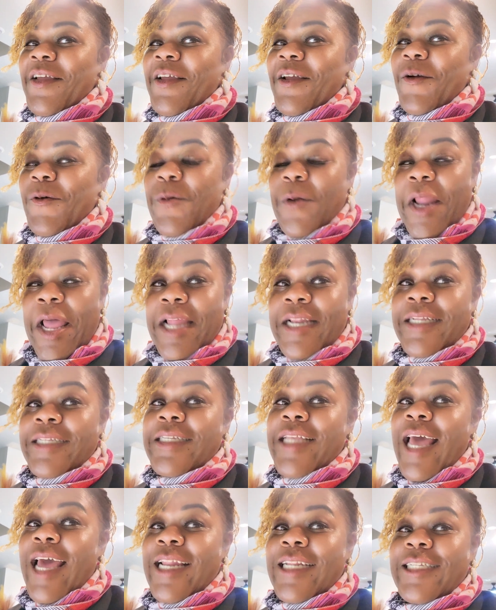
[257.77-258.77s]
When I
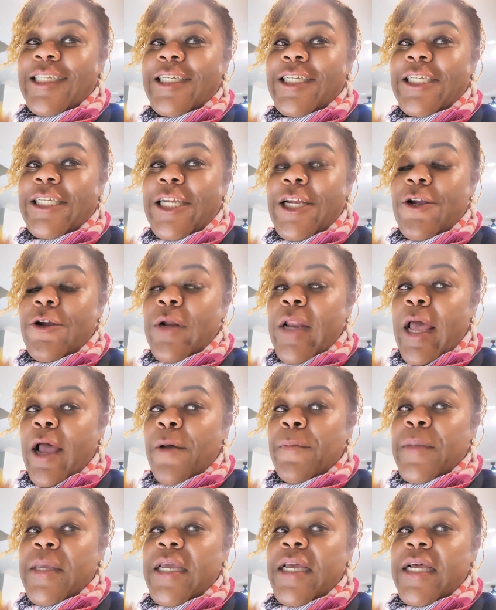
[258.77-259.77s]
decided to share it, I'll
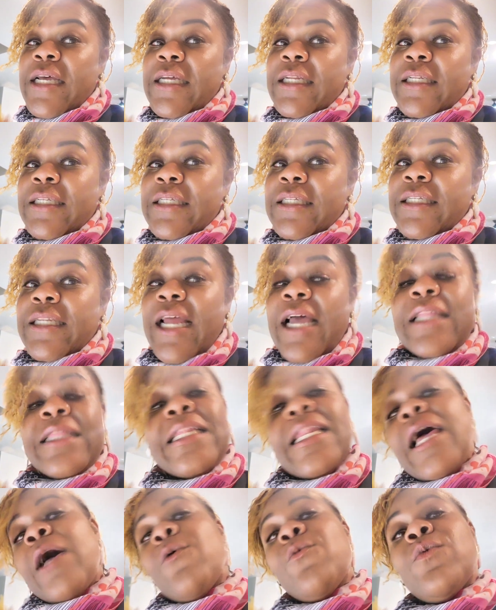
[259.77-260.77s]
be honest. Not
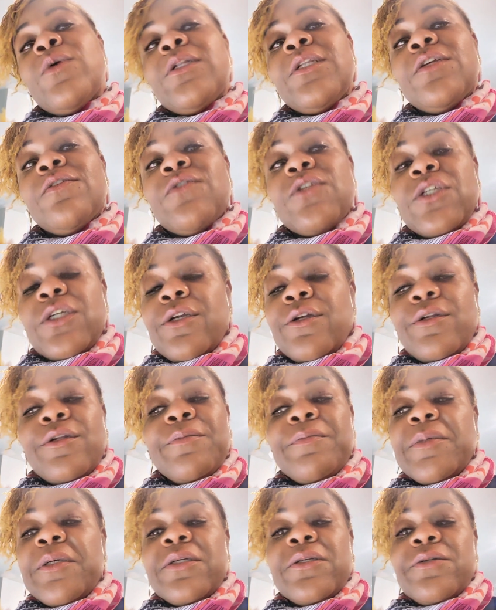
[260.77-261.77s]
that I wouldn't have shared it,
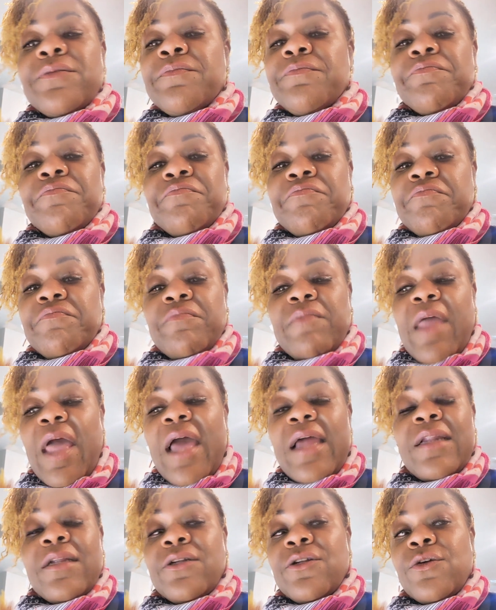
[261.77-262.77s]
but I
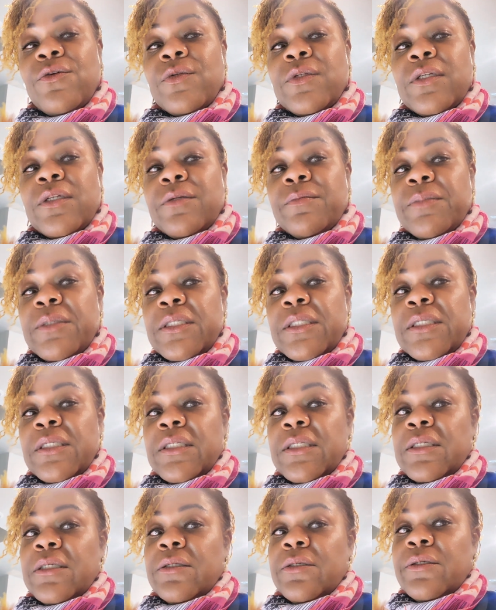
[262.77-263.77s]
didn't know it was going to be
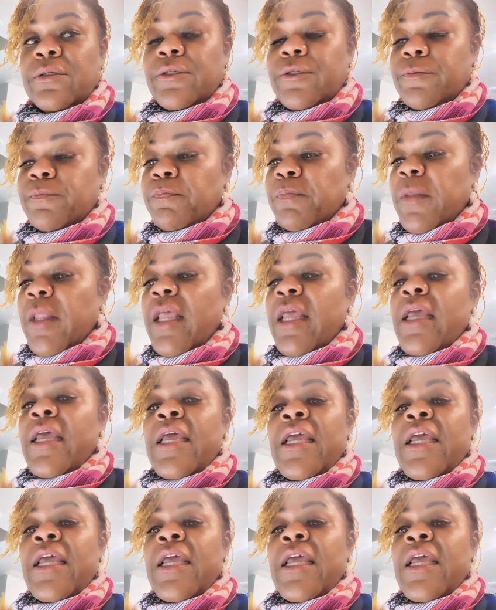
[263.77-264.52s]
this good.